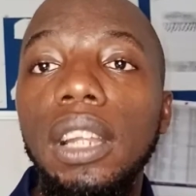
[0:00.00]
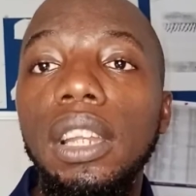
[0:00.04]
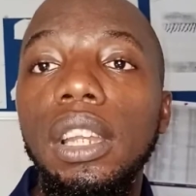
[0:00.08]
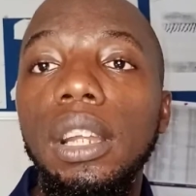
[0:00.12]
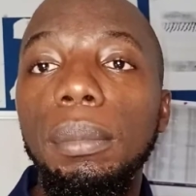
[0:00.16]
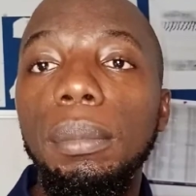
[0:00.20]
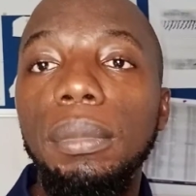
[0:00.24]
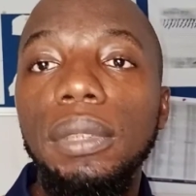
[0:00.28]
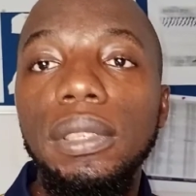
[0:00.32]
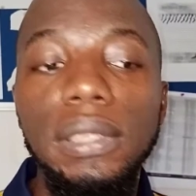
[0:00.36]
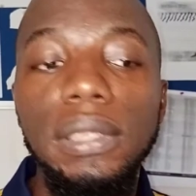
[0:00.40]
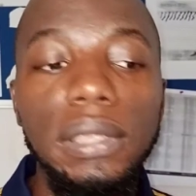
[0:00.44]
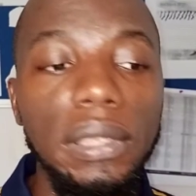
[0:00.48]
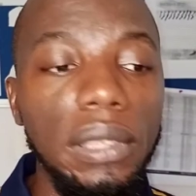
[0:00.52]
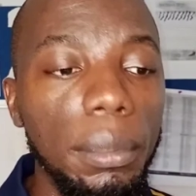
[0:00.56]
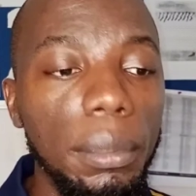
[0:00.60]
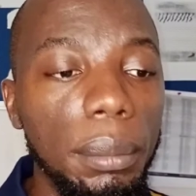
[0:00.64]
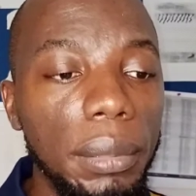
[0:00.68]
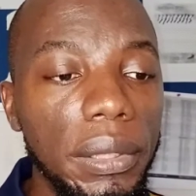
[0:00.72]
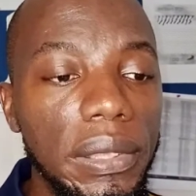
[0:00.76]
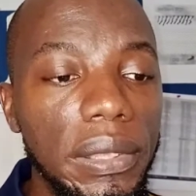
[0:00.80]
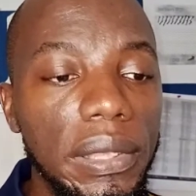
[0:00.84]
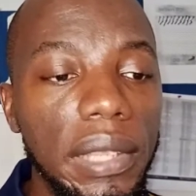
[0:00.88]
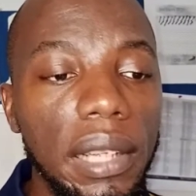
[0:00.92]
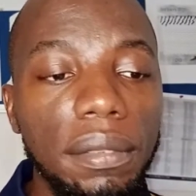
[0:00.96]

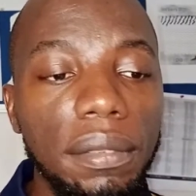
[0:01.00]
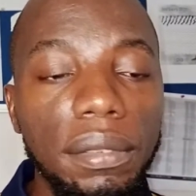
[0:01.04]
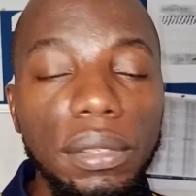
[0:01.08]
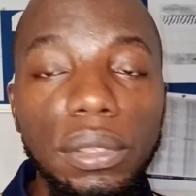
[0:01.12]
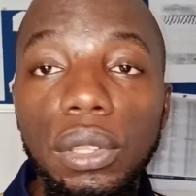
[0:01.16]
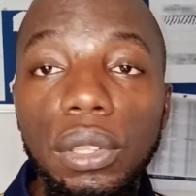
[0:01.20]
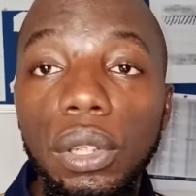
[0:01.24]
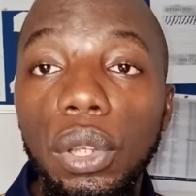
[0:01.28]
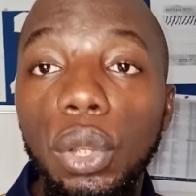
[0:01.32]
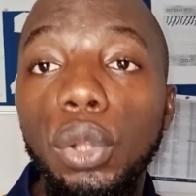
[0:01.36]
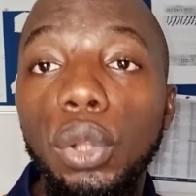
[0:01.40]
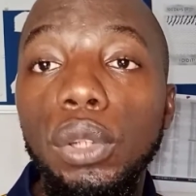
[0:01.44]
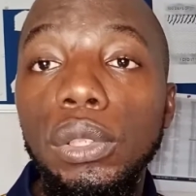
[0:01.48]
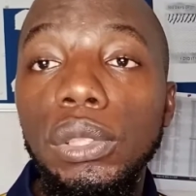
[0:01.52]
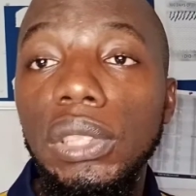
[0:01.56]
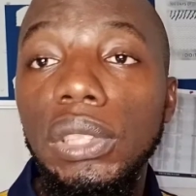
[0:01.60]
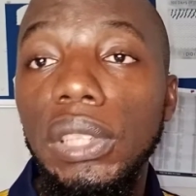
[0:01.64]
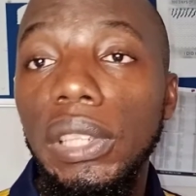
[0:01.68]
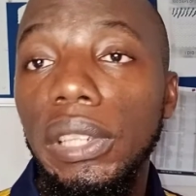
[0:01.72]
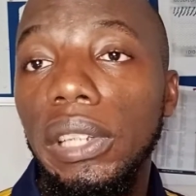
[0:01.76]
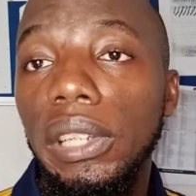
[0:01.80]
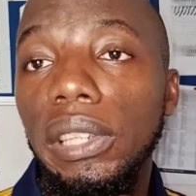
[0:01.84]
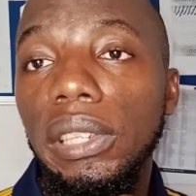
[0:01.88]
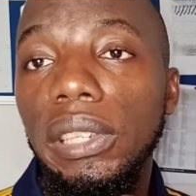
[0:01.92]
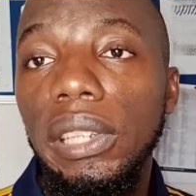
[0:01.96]
Number seven, launch
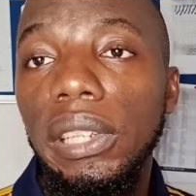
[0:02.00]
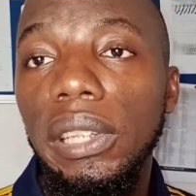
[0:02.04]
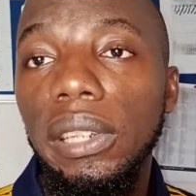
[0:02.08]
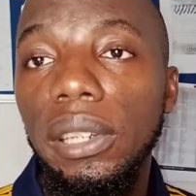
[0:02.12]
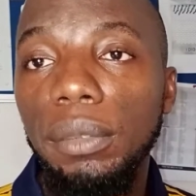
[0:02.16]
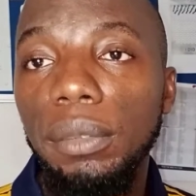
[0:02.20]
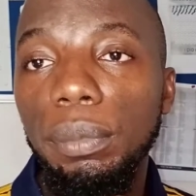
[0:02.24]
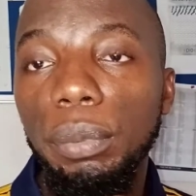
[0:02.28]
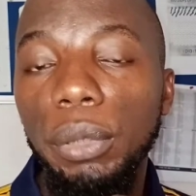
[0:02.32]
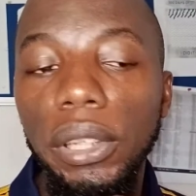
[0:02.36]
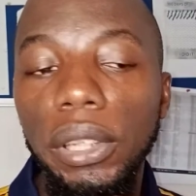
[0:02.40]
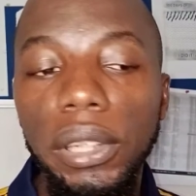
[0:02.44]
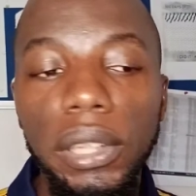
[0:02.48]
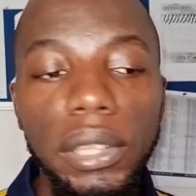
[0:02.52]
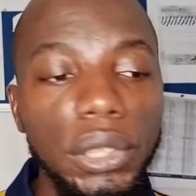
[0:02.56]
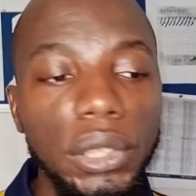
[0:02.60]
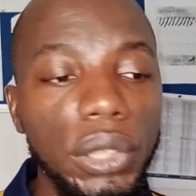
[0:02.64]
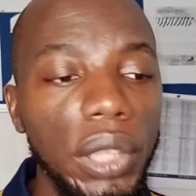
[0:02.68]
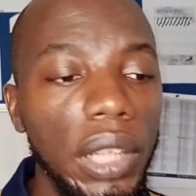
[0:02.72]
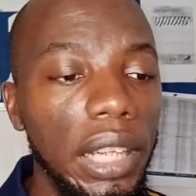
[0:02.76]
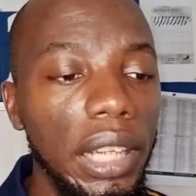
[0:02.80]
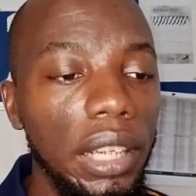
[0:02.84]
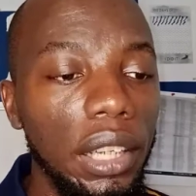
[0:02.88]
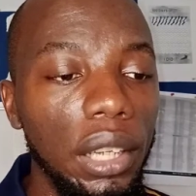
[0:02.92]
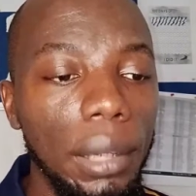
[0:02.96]
a dedicated page.
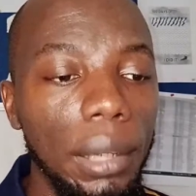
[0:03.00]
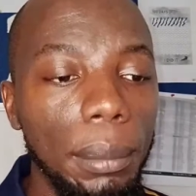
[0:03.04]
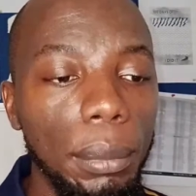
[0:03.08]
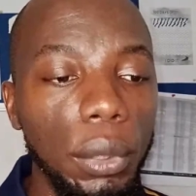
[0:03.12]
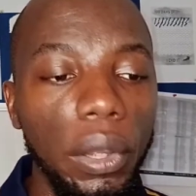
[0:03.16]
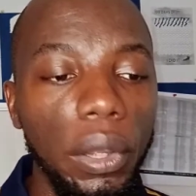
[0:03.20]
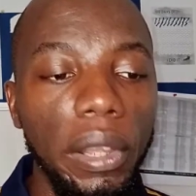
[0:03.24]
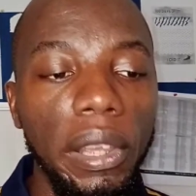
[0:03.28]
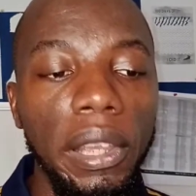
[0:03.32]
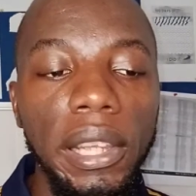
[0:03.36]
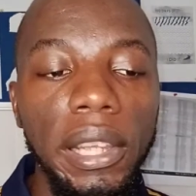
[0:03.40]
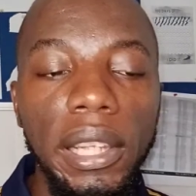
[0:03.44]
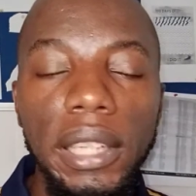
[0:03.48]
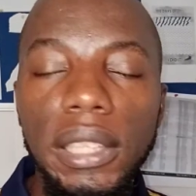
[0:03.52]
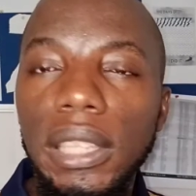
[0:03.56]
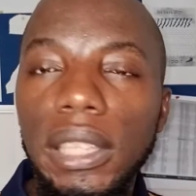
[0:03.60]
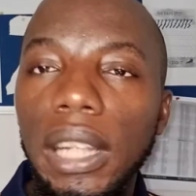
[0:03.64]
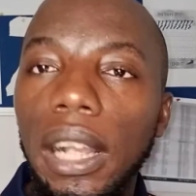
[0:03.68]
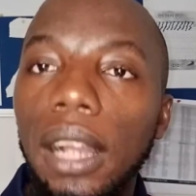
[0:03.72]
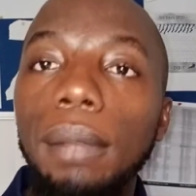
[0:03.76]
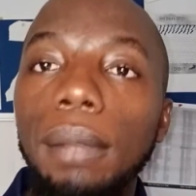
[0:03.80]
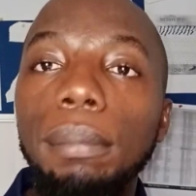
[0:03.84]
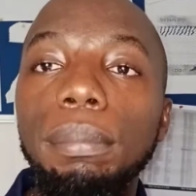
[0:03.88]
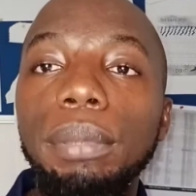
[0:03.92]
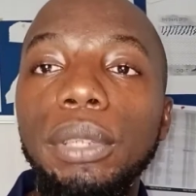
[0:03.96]
Number eight,
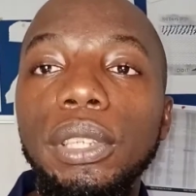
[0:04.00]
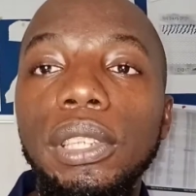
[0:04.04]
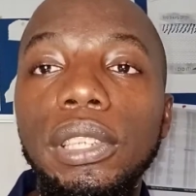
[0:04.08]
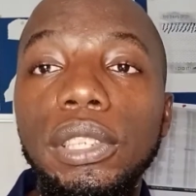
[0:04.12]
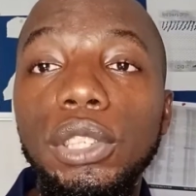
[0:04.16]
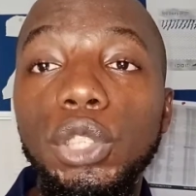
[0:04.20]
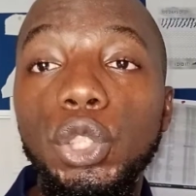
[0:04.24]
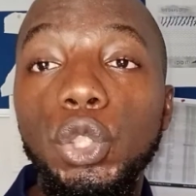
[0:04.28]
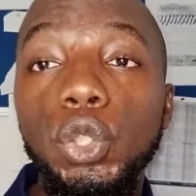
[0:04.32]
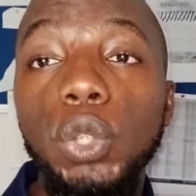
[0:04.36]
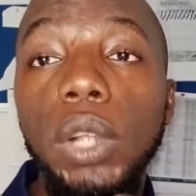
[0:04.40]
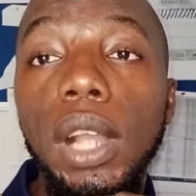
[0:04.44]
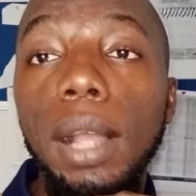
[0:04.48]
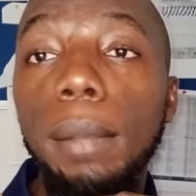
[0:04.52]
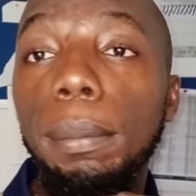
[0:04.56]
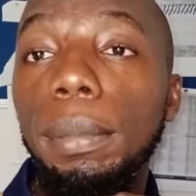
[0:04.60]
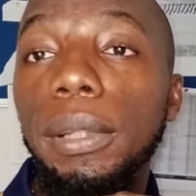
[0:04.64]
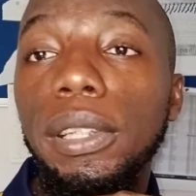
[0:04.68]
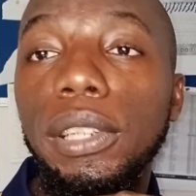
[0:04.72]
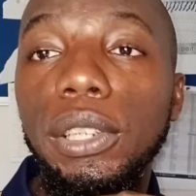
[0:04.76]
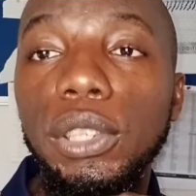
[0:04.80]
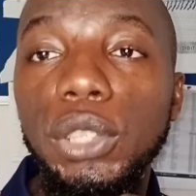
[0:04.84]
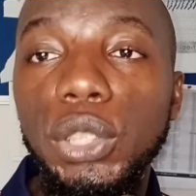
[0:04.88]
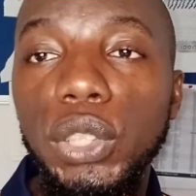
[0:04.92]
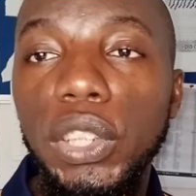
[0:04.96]
pitch your
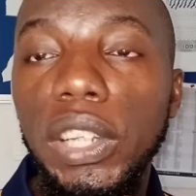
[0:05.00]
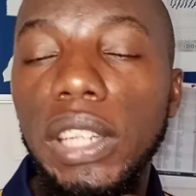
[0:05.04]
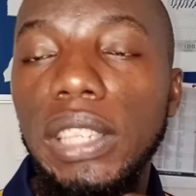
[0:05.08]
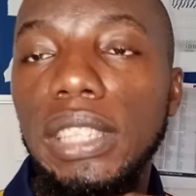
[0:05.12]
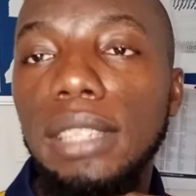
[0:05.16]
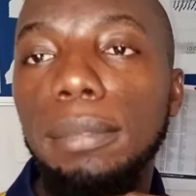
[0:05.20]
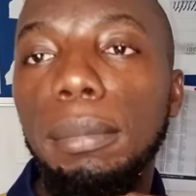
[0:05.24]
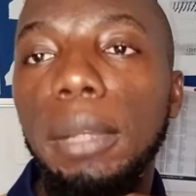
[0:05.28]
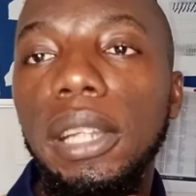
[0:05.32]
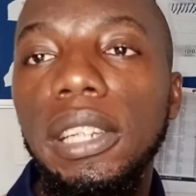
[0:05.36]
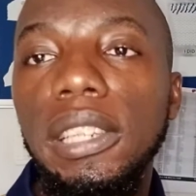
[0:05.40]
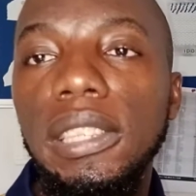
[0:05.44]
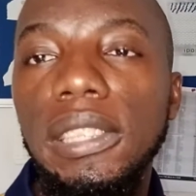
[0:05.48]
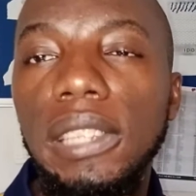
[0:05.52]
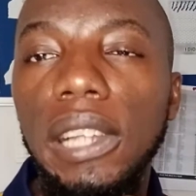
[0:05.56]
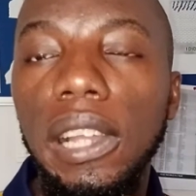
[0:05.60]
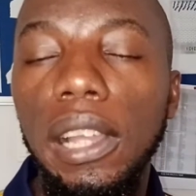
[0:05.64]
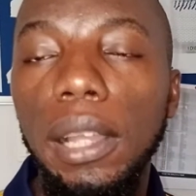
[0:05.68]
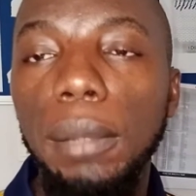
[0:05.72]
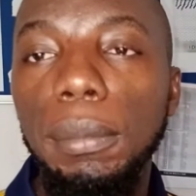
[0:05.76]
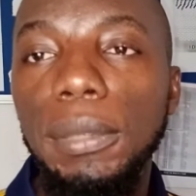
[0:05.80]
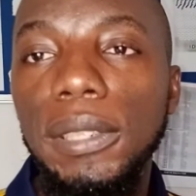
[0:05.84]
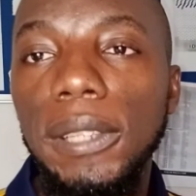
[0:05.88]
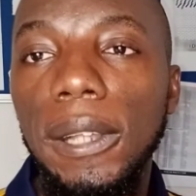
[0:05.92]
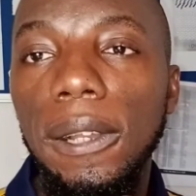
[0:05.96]
application as many
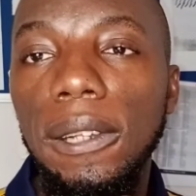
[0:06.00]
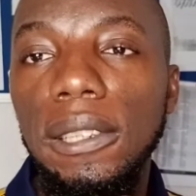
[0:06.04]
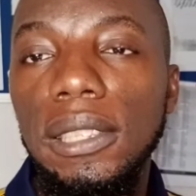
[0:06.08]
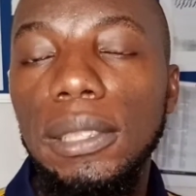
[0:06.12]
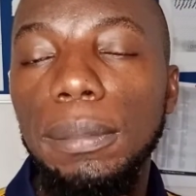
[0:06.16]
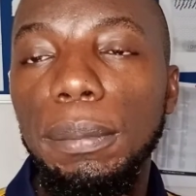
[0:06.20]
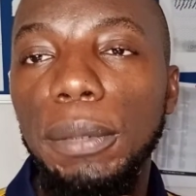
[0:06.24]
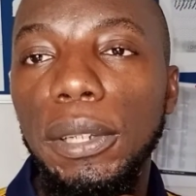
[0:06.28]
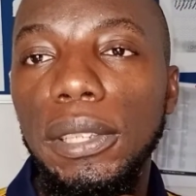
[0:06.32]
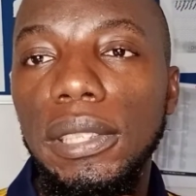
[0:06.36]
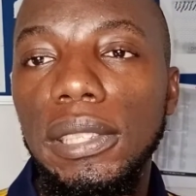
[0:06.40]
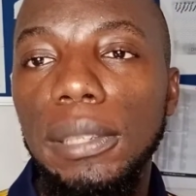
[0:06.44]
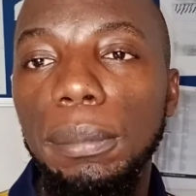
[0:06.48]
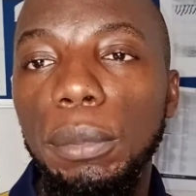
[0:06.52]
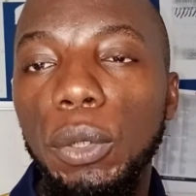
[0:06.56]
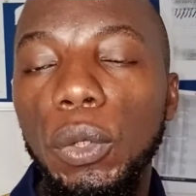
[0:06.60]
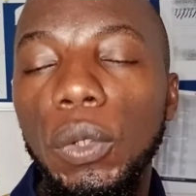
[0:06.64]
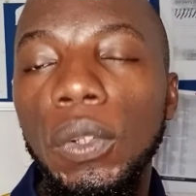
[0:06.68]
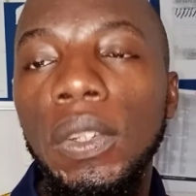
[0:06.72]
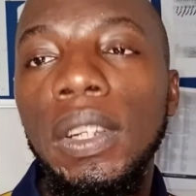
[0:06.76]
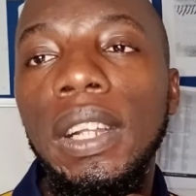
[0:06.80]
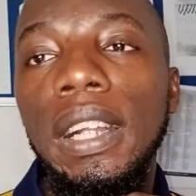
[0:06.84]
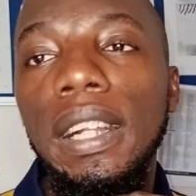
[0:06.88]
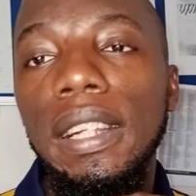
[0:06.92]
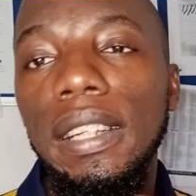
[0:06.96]
times as
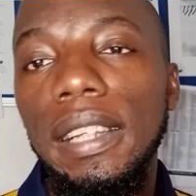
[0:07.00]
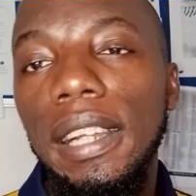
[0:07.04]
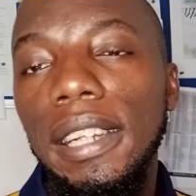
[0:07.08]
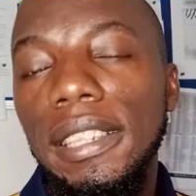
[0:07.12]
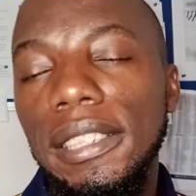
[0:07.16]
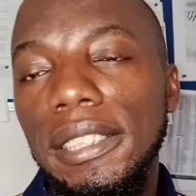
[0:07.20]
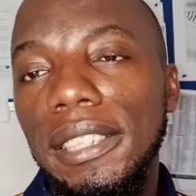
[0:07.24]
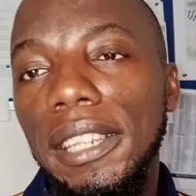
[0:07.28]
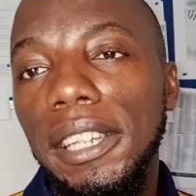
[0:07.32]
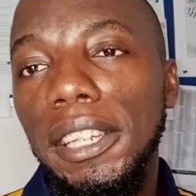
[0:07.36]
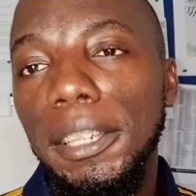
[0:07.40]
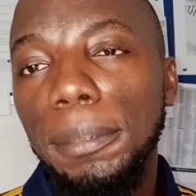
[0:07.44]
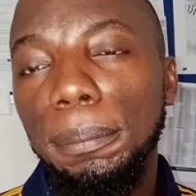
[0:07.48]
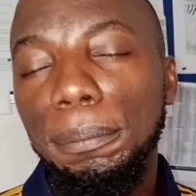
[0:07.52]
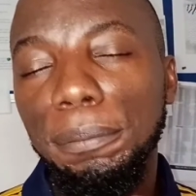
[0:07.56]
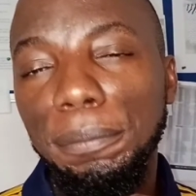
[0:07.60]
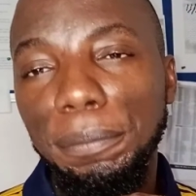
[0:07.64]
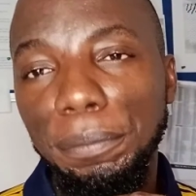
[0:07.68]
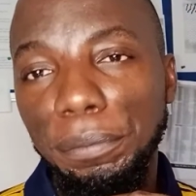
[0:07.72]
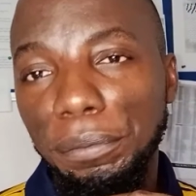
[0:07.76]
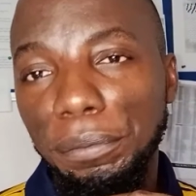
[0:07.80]
possible. That's it.